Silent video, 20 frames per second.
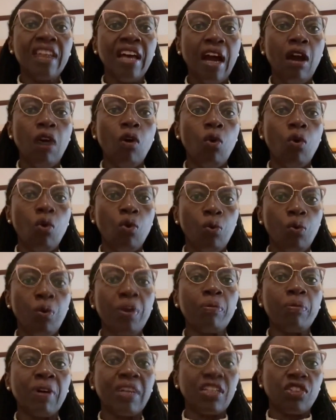in how
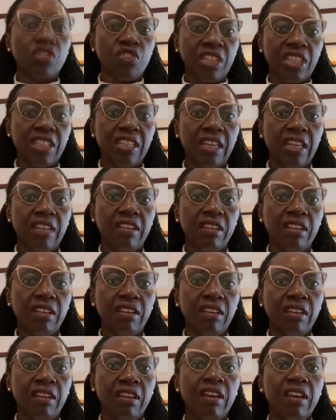we were treated.
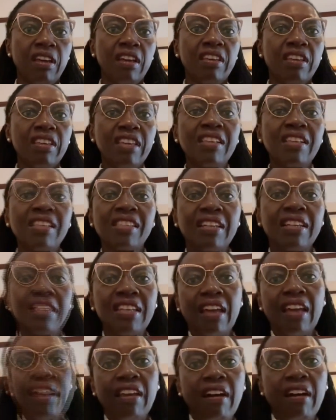
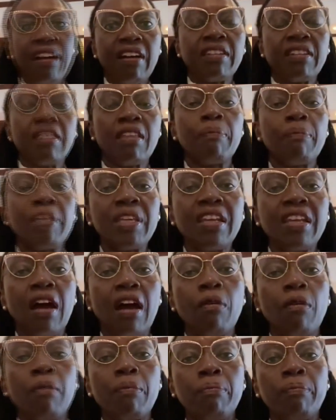Yesterday, I heard
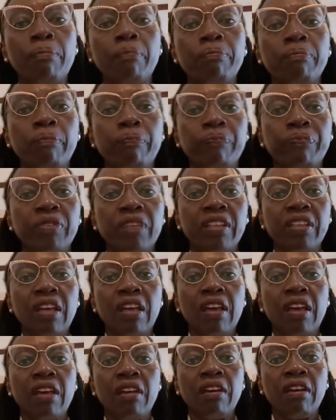
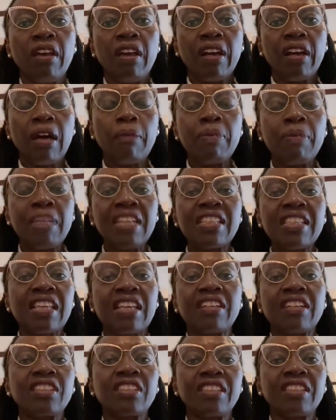the Cabinet
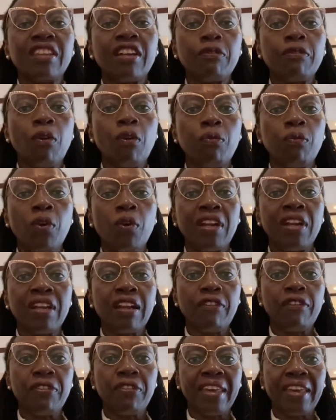Secretary for
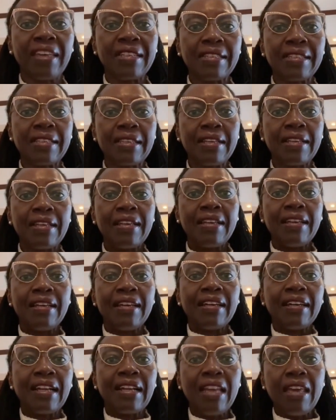Foreign Affairs
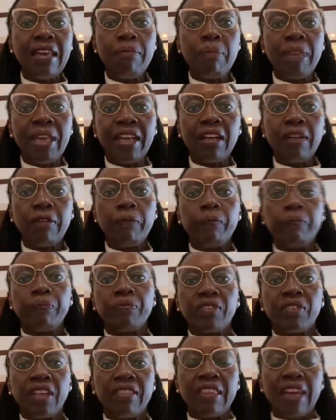claiming
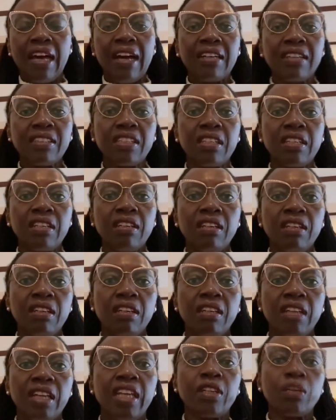that
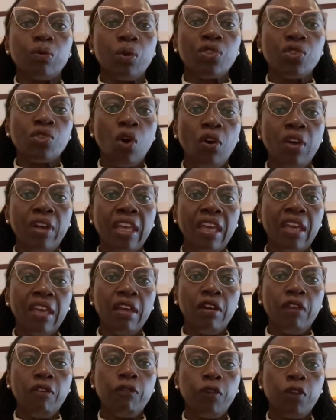it was
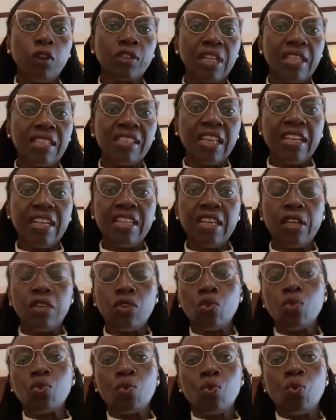okay for
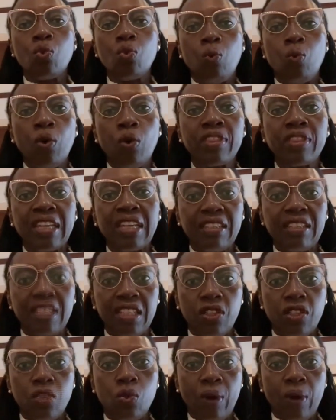Tanzania to do what they
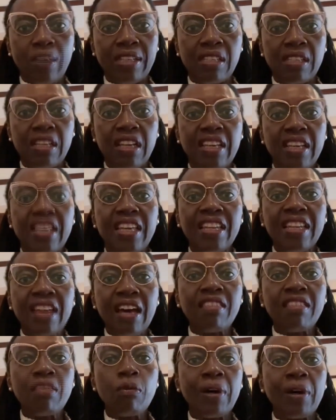did to us. In
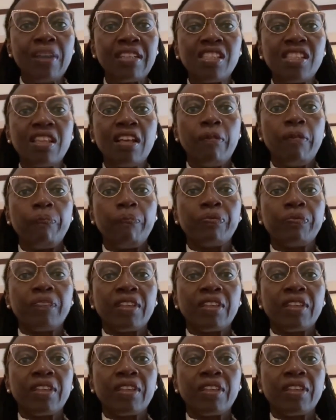other words,